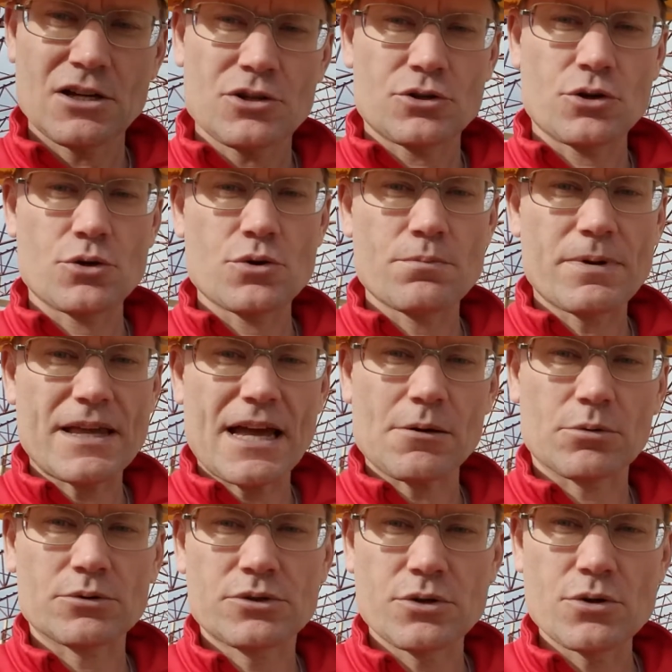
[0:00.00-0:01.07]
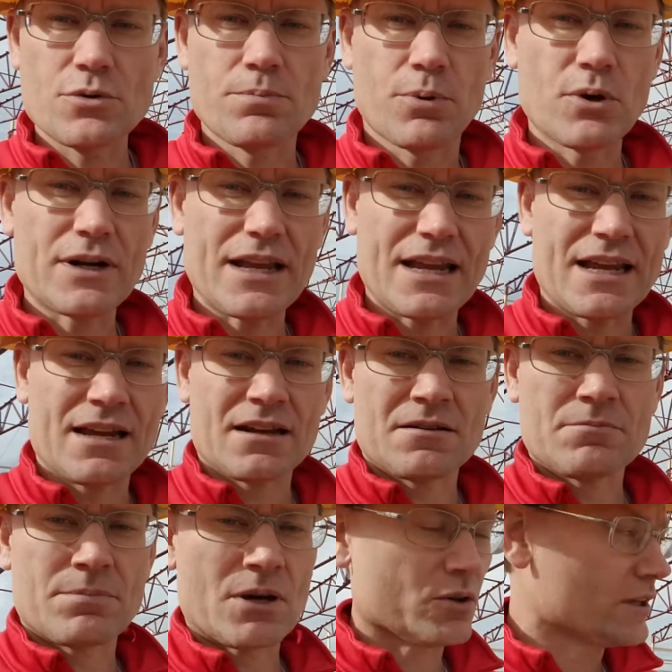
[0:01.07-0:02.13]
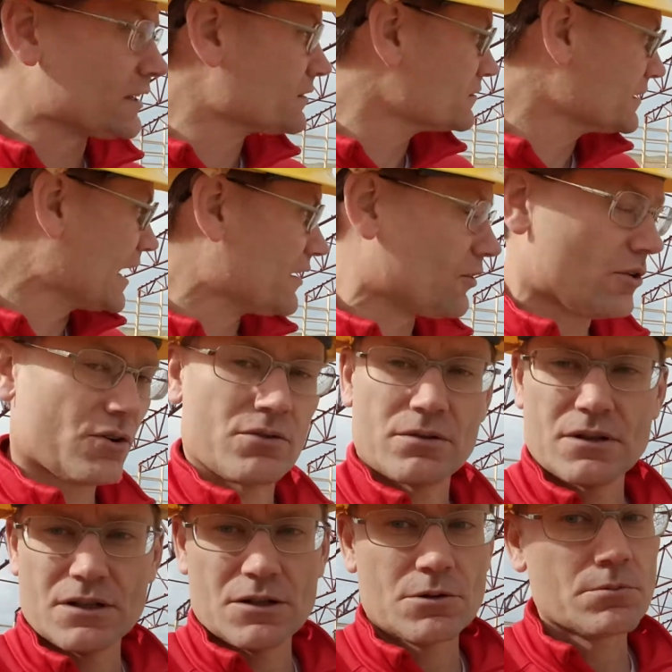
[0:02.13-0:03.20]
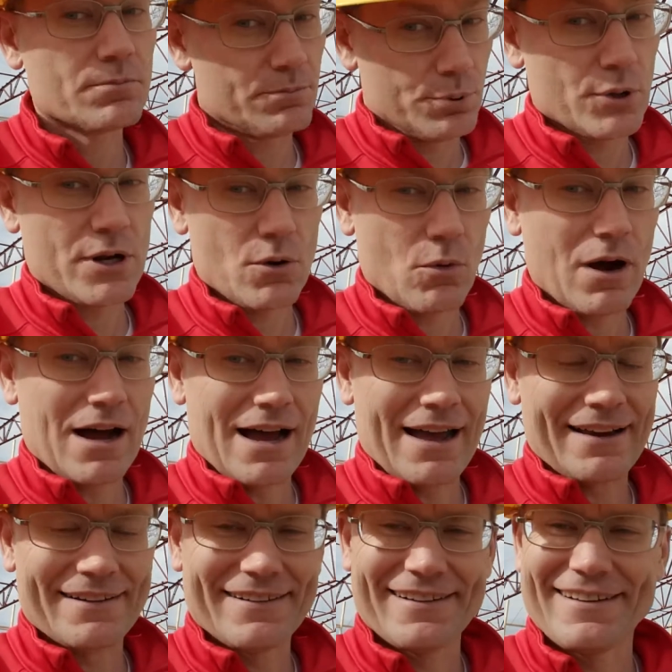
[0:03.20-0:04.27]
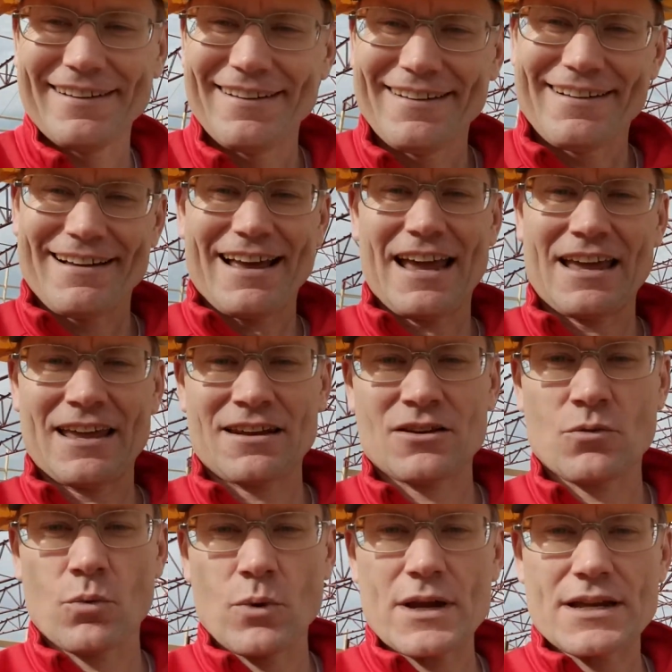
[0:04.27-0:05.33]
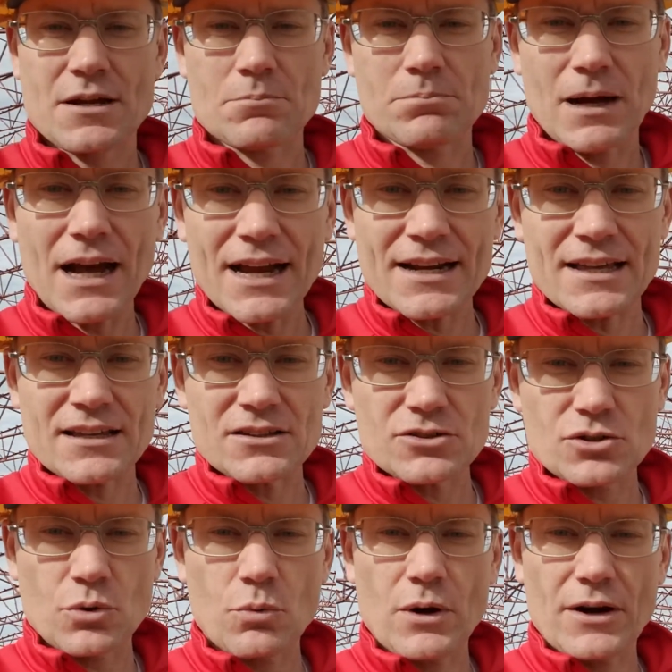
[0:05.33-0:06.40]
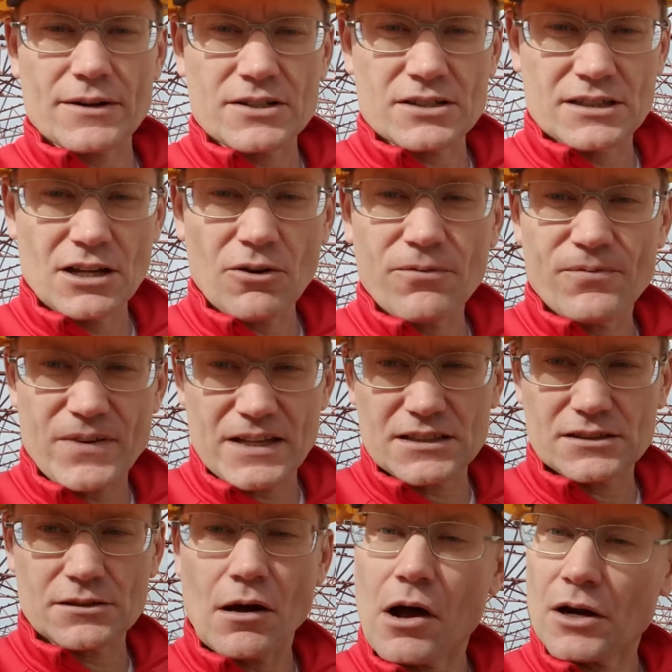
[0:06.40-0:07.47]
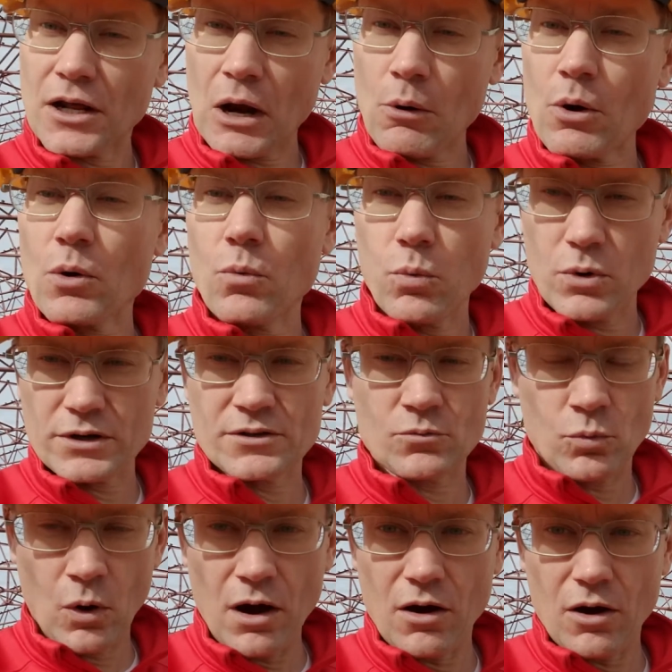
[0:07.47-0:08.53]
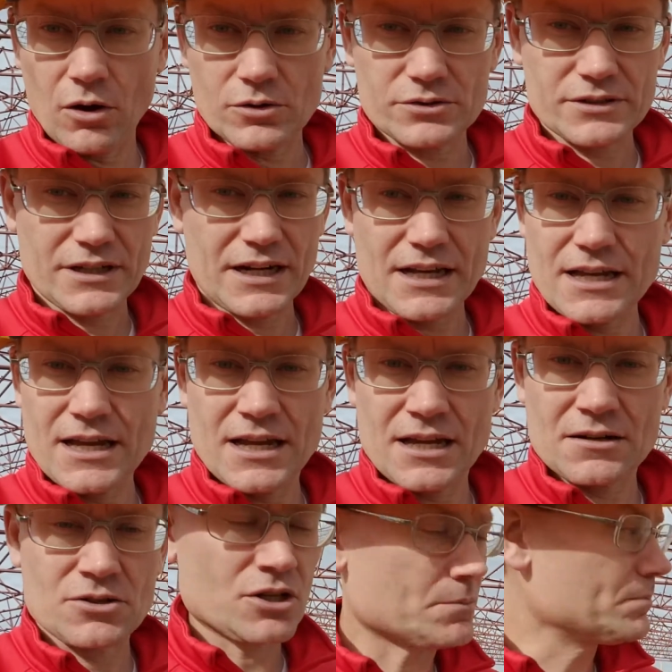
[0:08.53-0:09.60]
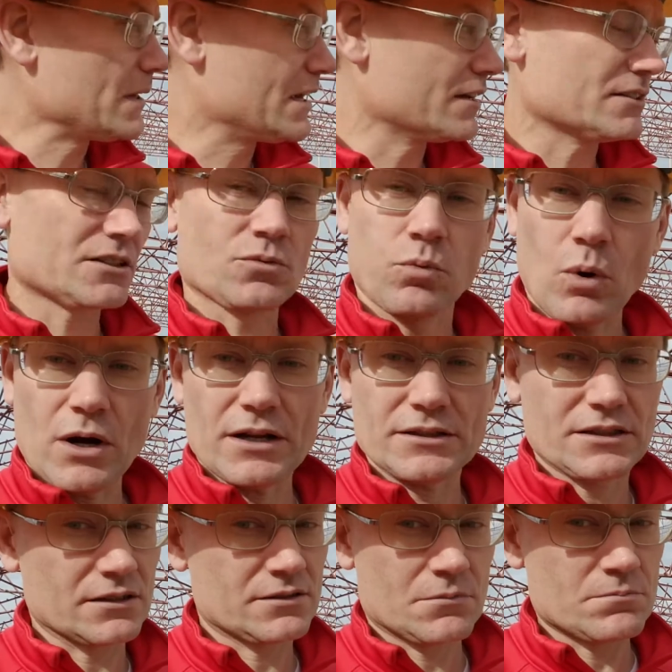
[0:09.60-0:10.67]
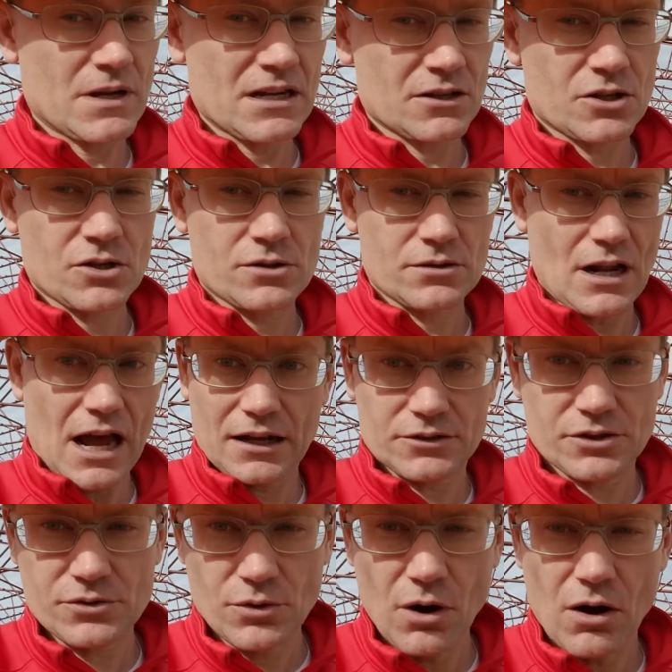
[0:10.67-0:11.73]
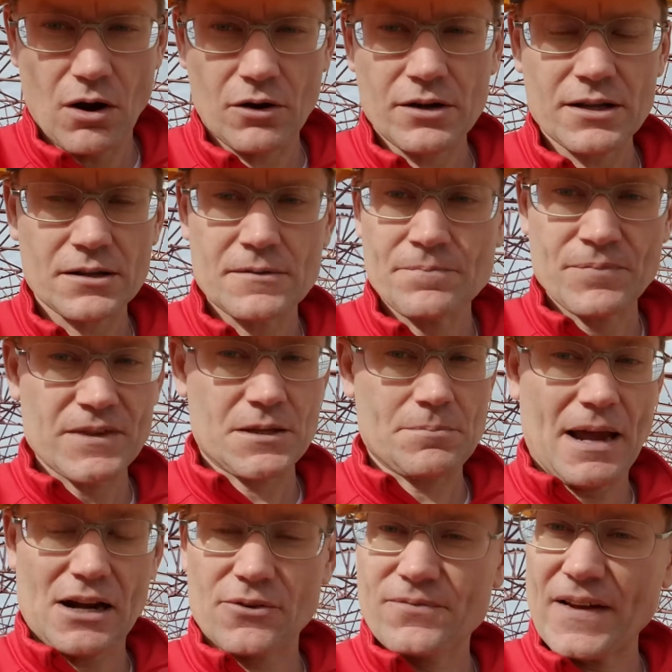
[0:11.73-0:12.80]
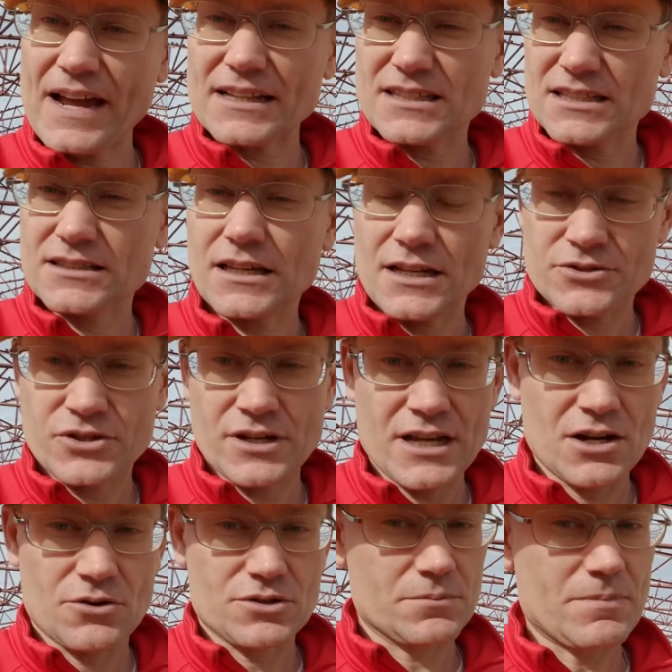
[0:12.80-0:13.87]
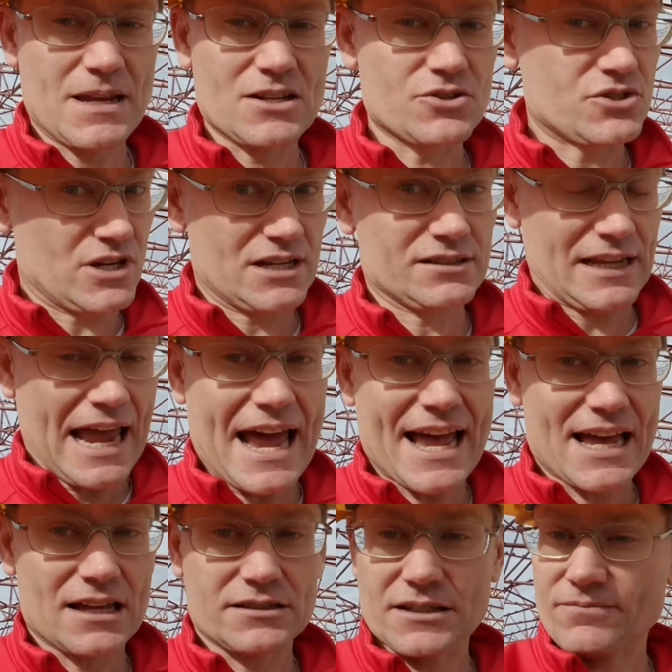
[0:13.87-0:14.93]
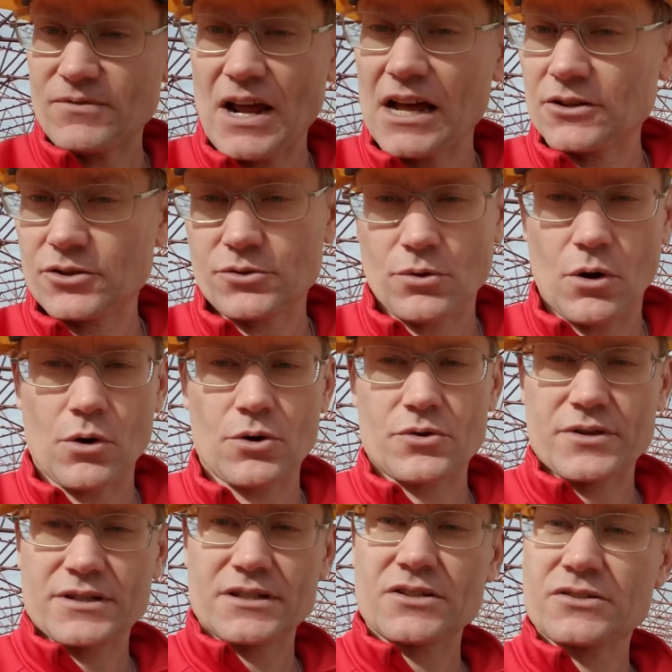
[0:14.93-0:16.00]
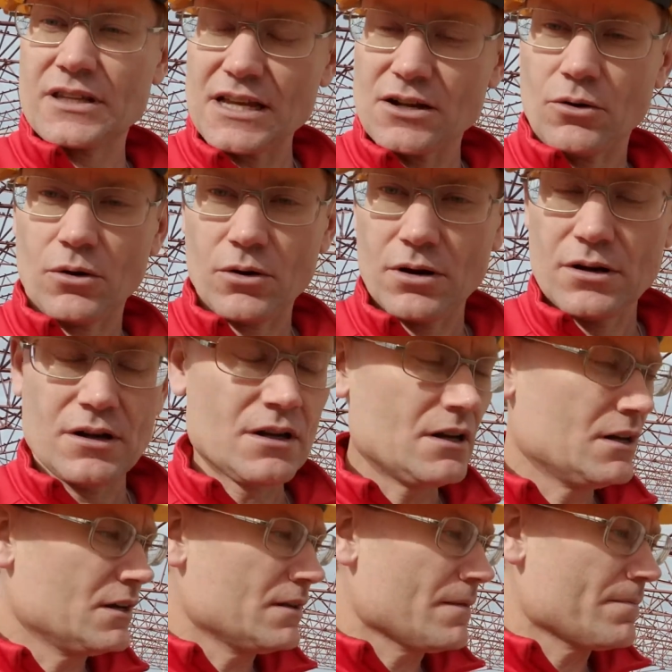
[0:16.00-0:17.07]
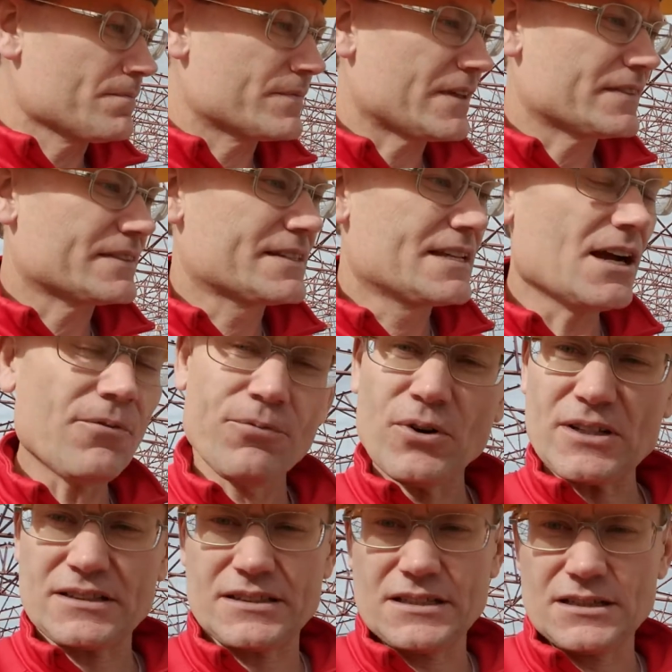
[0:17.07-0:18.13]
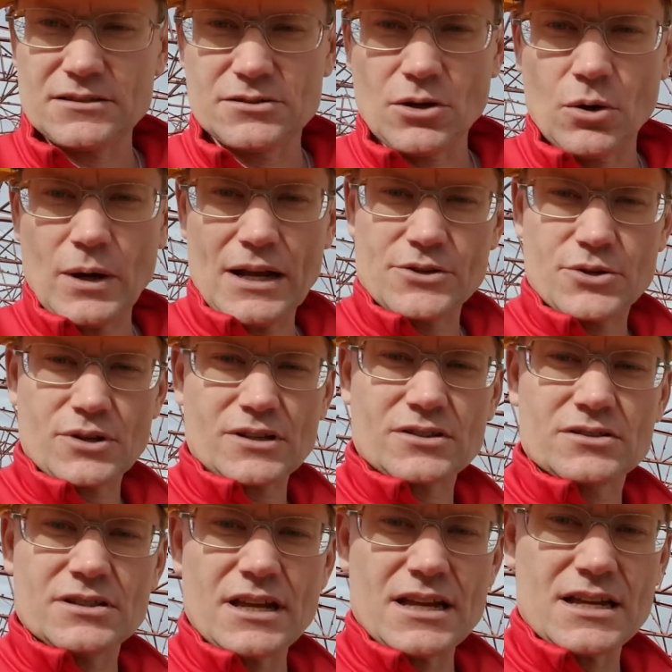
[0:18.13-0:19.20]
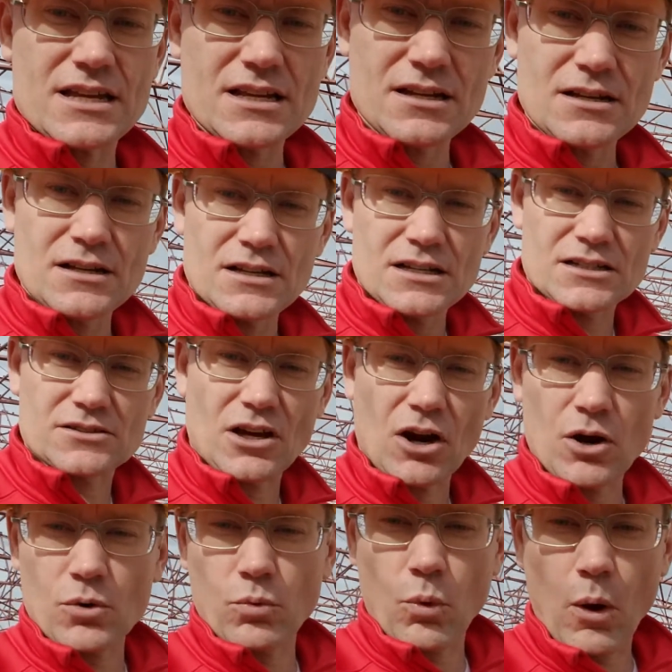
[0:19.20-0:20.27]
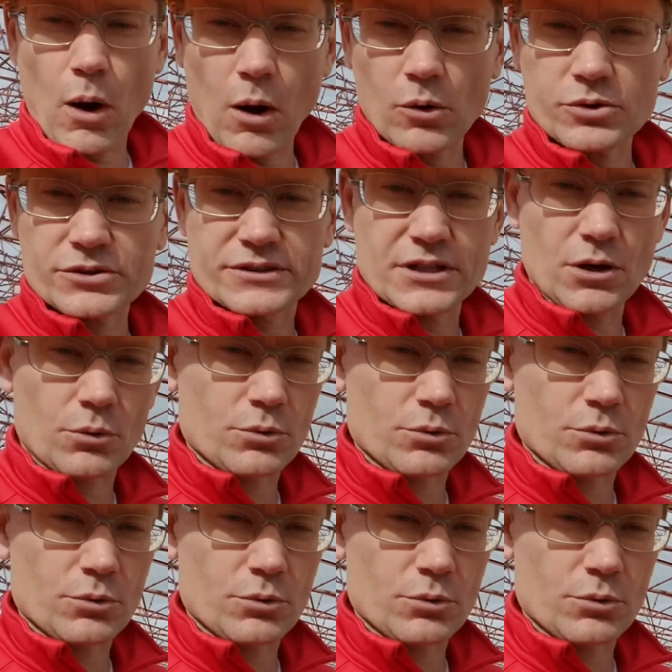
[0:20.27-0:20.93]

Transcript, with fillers: to be able to put in buildings that are pretty wide and we combine it to where it still fits on our wooden walls. And again, just because it's wood doesn't mean it's not strong. As a matter of fact, it's engineered to be just as, if not stronger, than the steel. The difference is, though, as you can see, is our walls still